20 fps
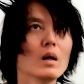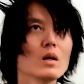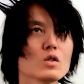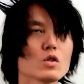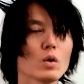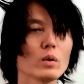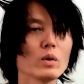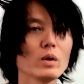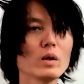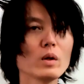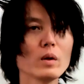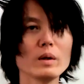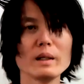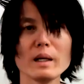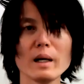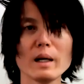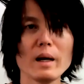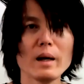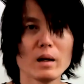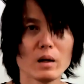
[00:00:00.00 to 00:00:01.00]
So you don't
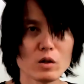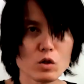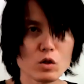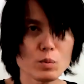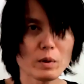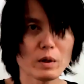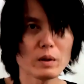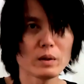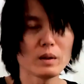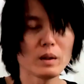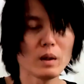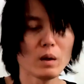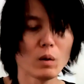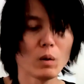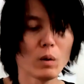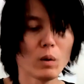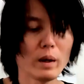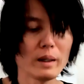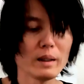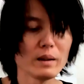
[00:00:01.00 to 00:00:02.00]
need a hairspray
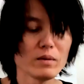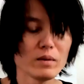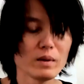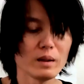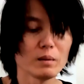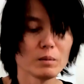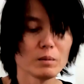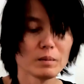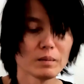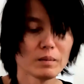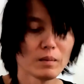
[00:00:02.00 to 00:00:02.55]
or anything.